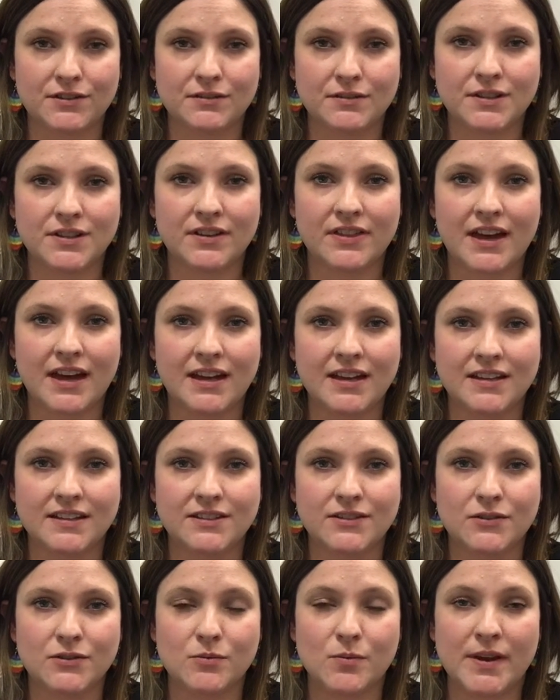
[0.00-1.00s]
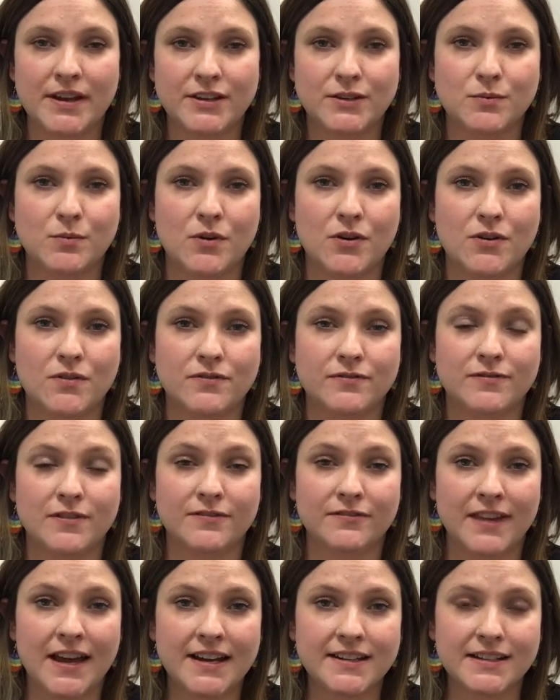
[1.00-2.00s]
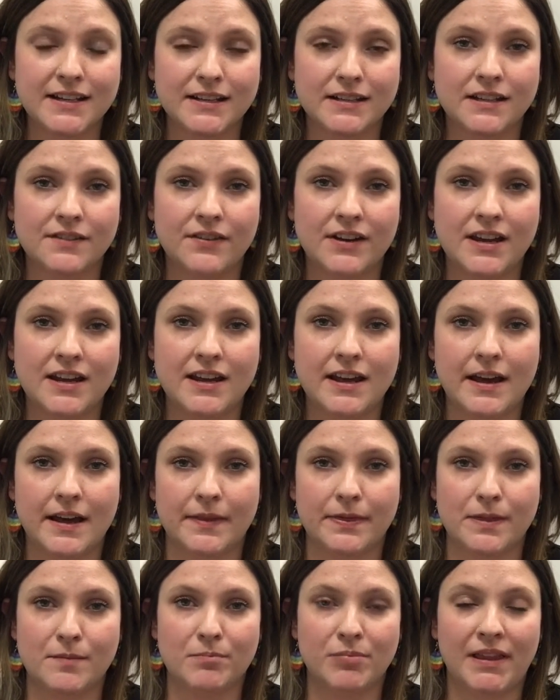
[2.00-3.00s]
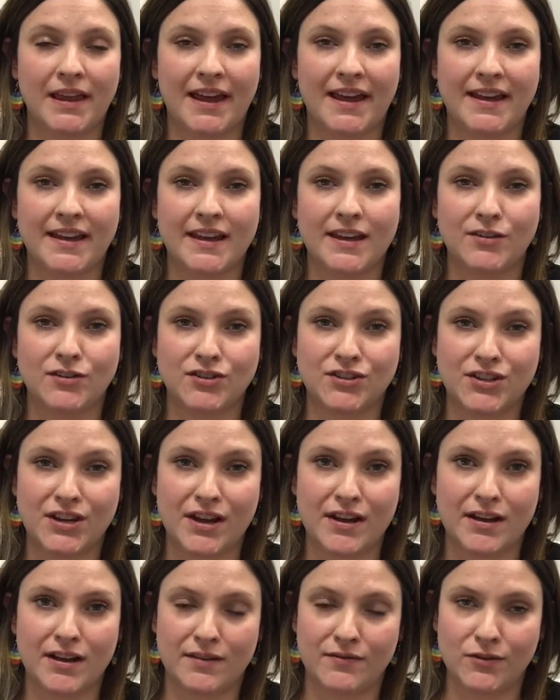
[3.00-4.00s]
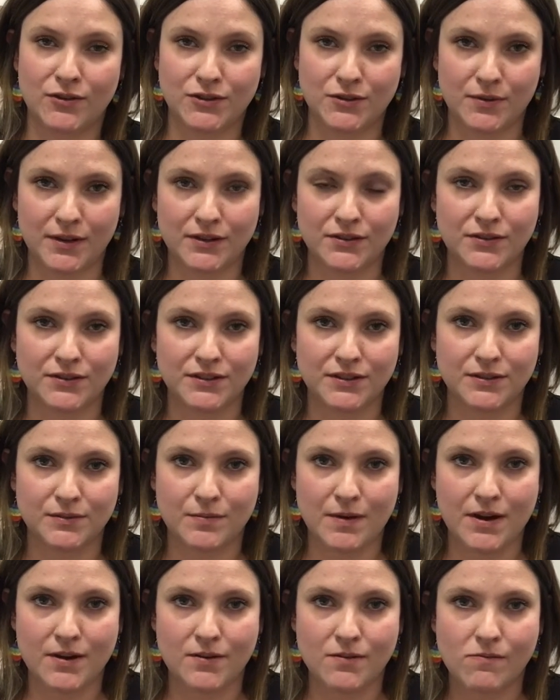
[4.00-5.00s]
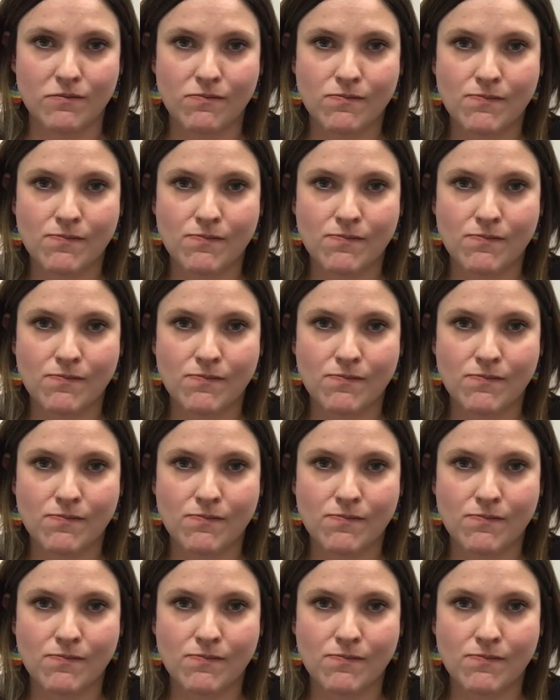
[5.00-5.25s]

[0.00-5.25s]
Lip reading: So that is your week 12 reflect activity and the play and share if you're doing those as well.